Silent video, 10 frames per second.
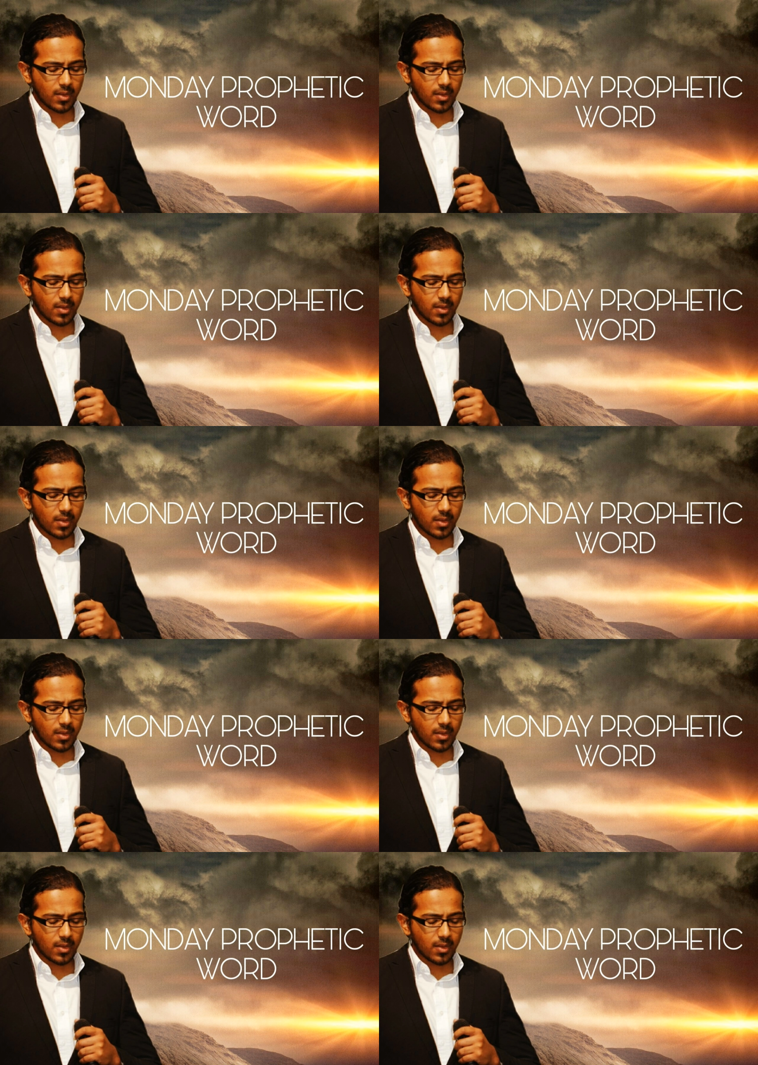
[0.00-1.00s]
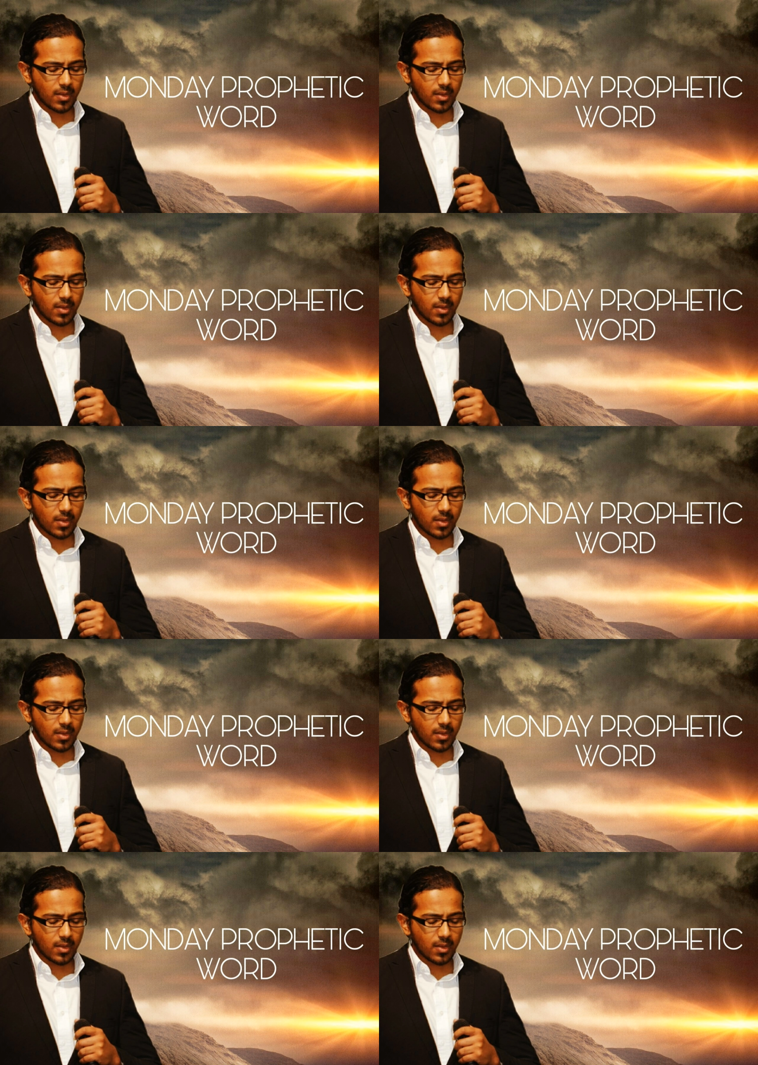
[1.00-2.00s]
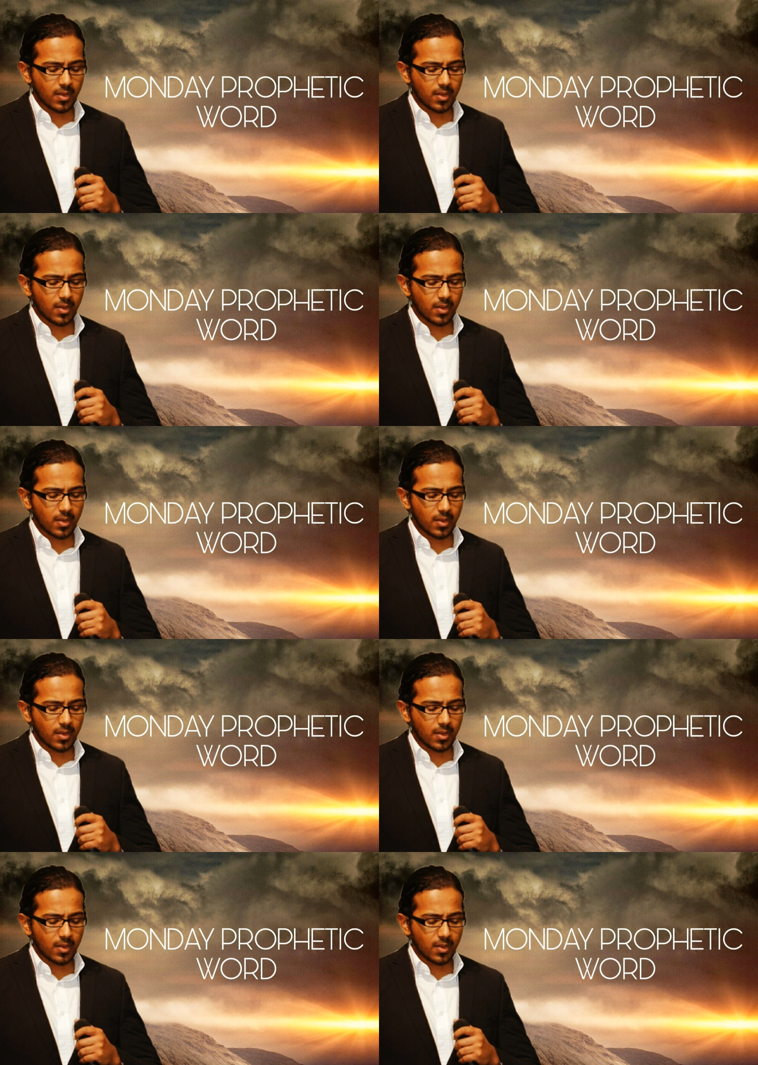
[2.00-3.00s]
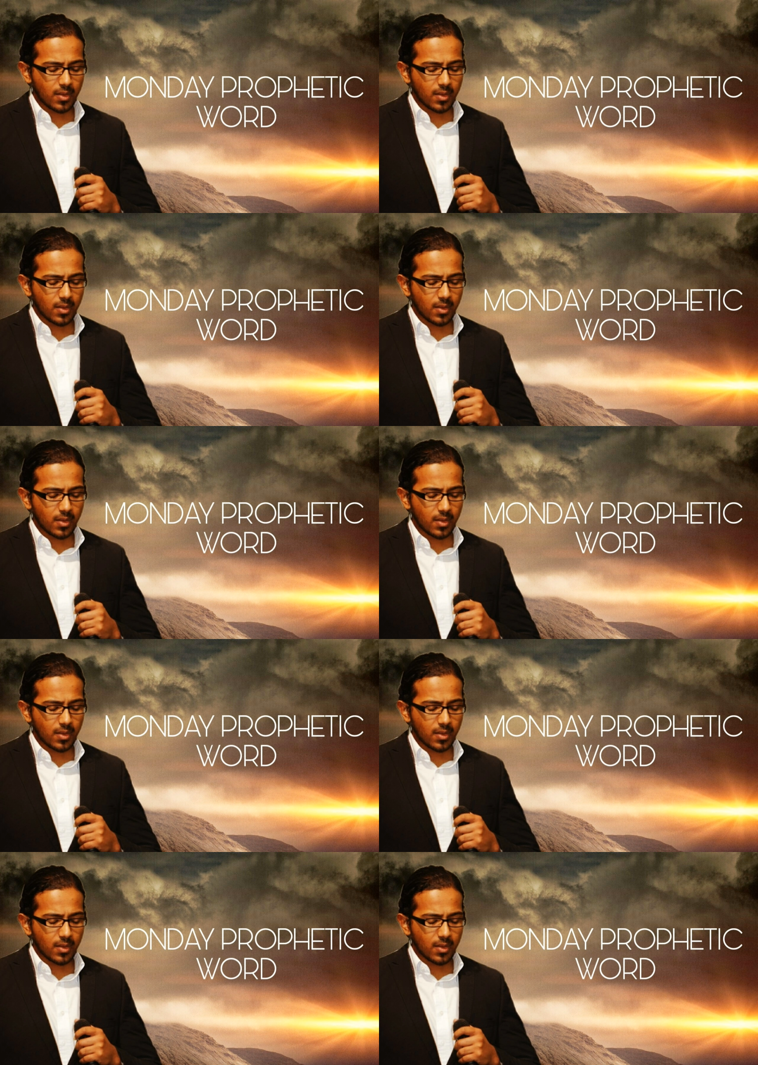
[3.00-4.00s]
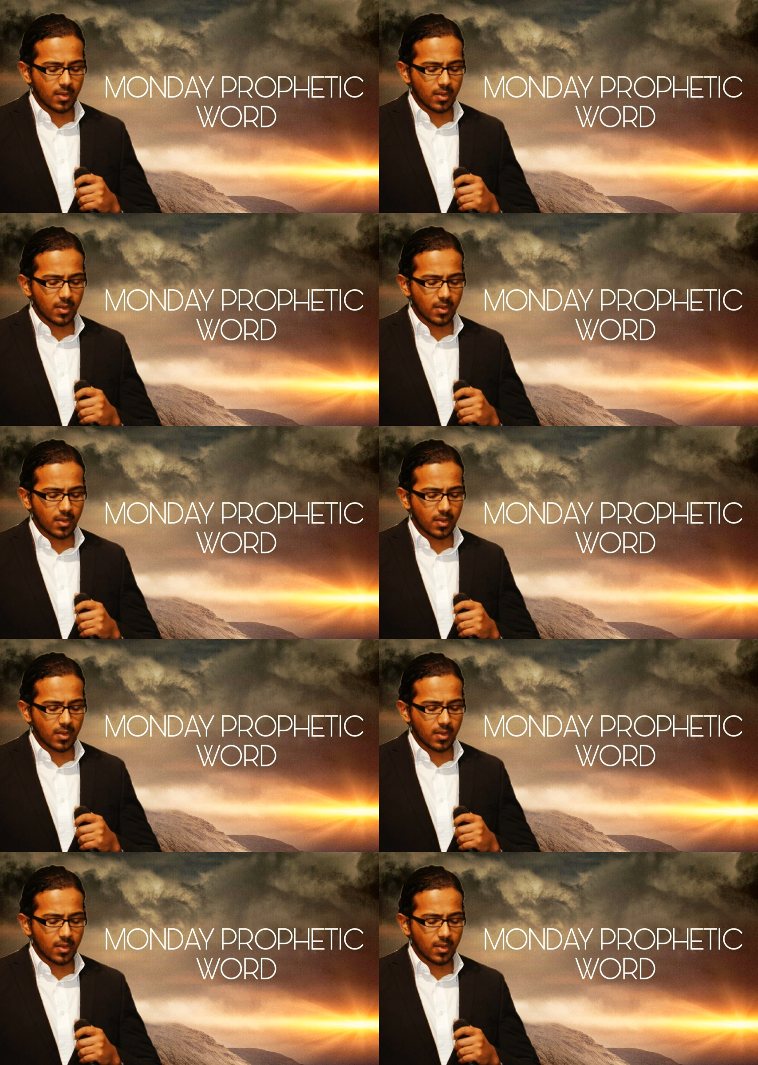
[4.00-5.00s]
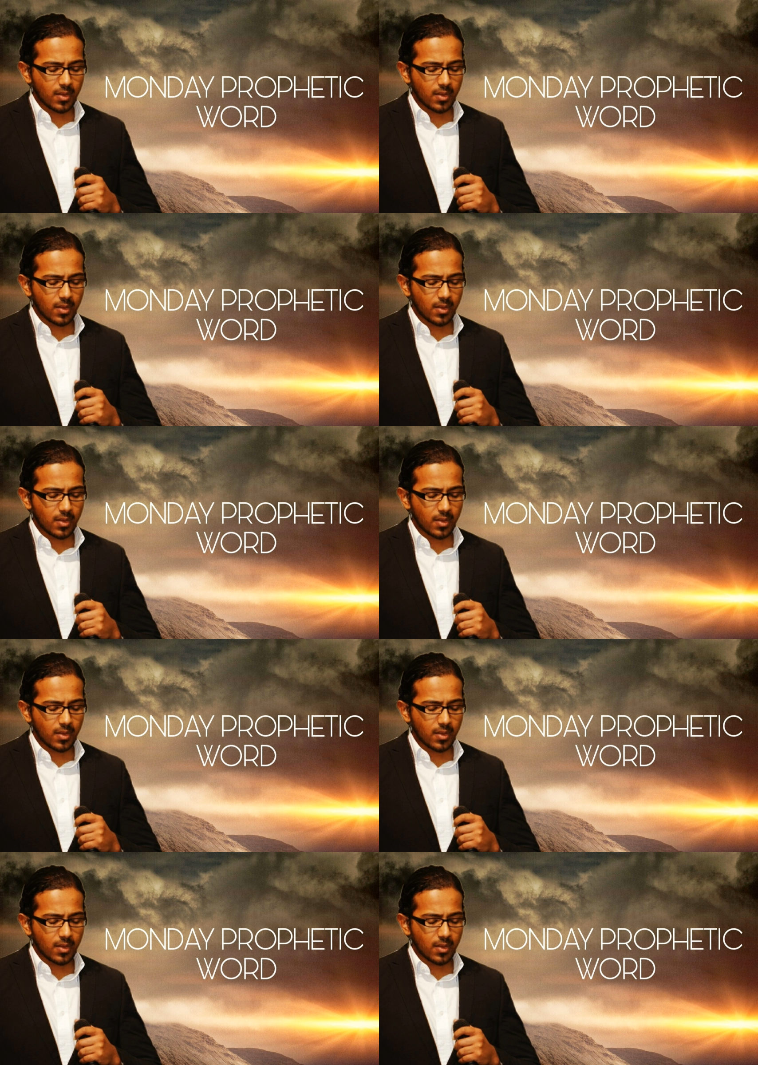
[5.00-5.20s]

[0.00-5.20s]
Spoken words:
The face doesn't move, so there is nothing to read.